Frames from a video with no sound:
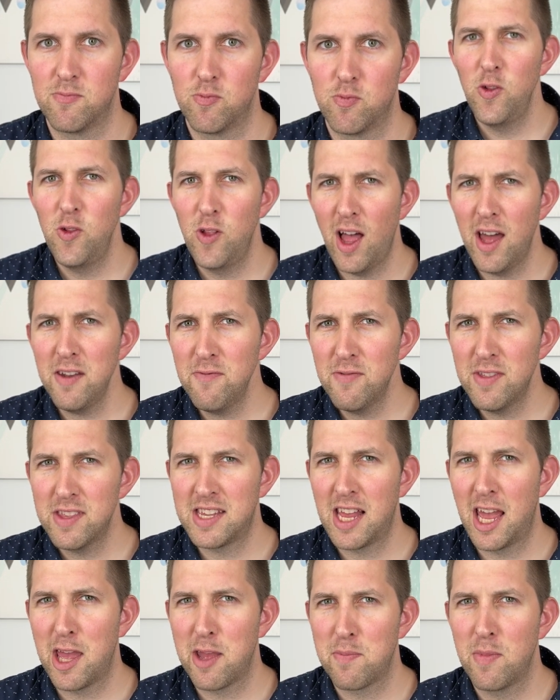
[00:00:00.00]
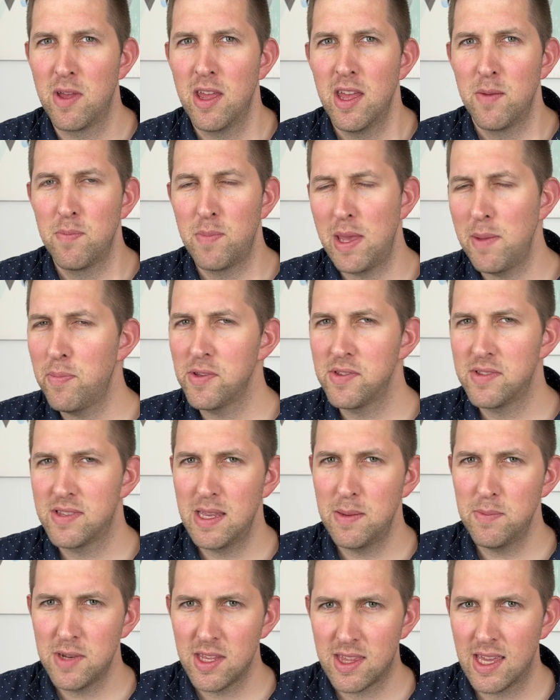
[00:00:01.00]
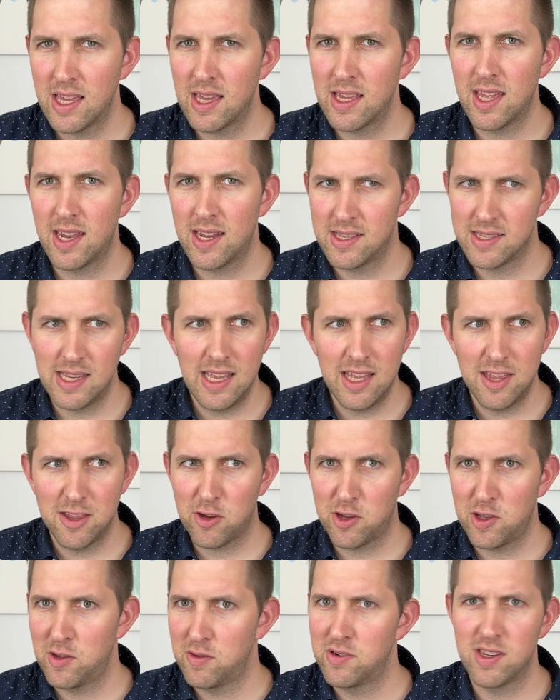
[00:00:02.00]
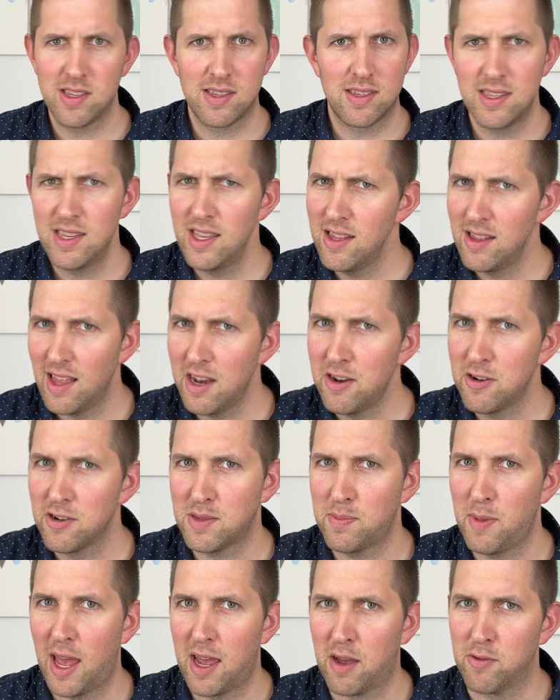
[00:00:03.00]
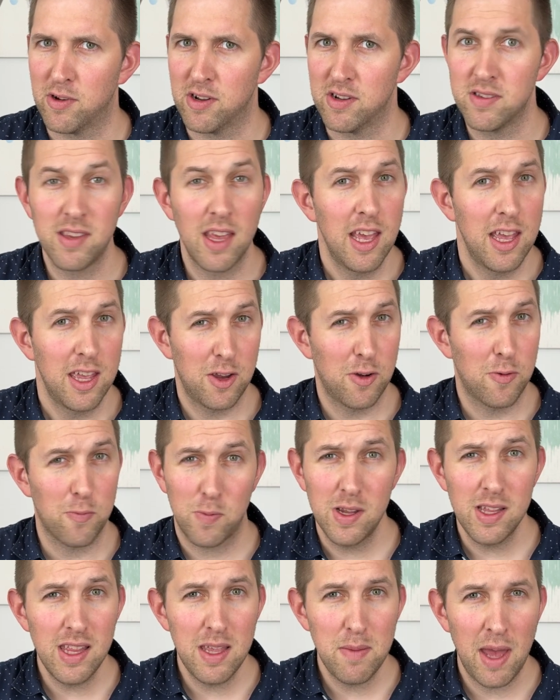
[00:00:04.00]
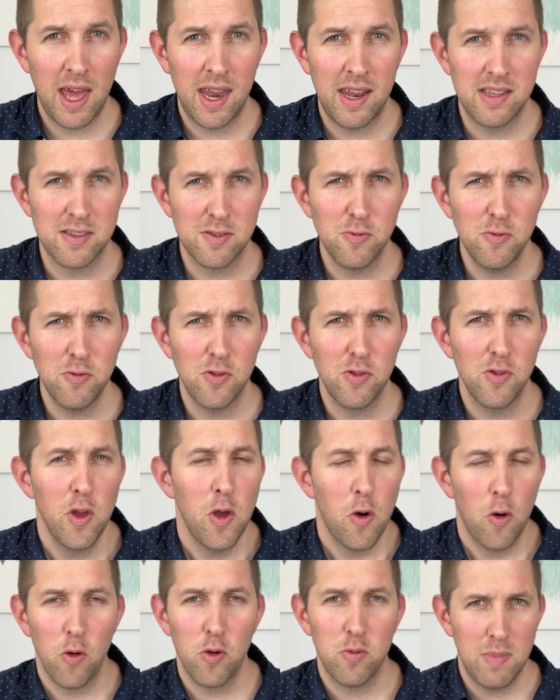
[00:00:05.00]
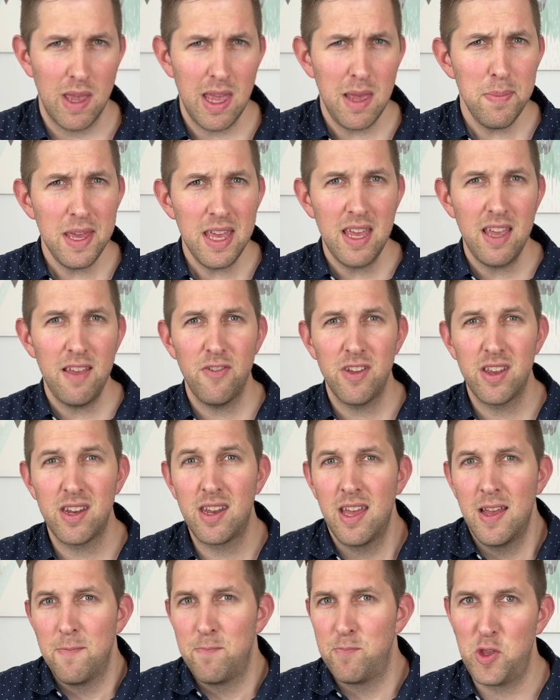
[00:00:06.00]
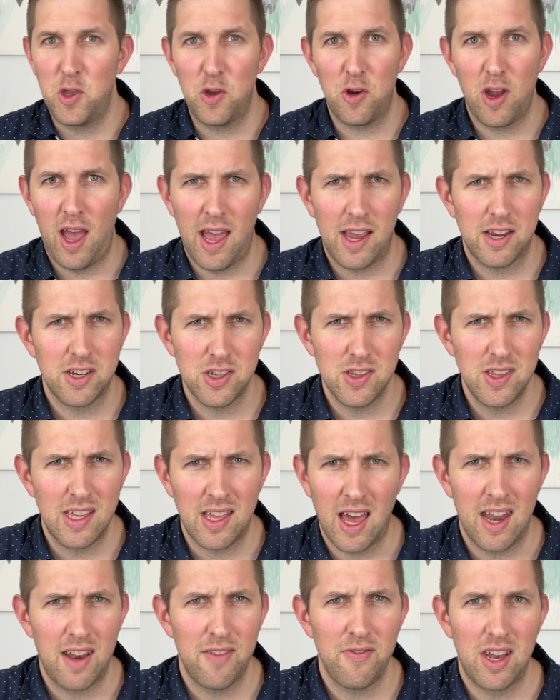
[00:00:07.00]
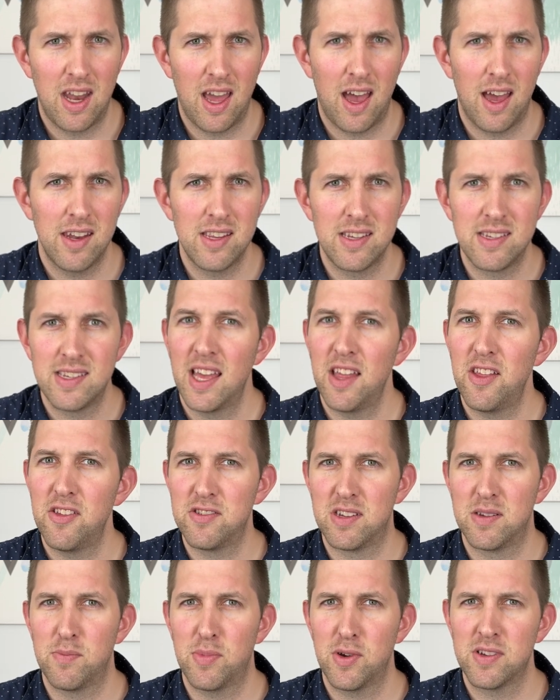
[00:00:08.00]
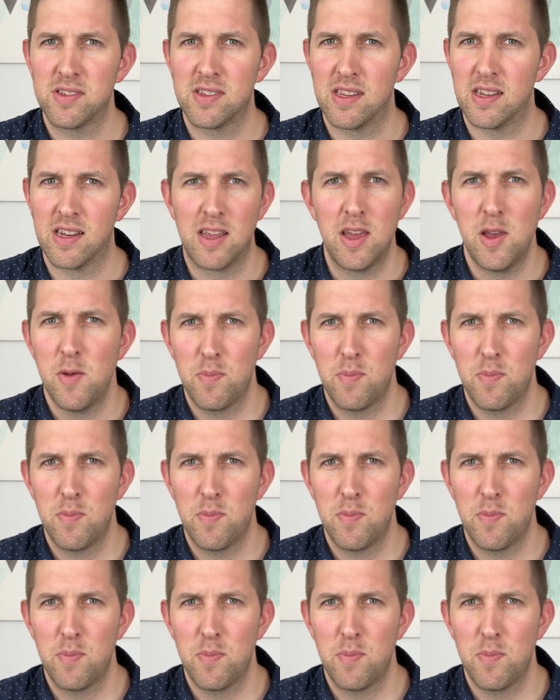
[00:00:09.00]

A lot of the time, people seem to think that it's either you just see letters backwards, you're really bad at school, or maybe even you're actually kind of an unintelligent person.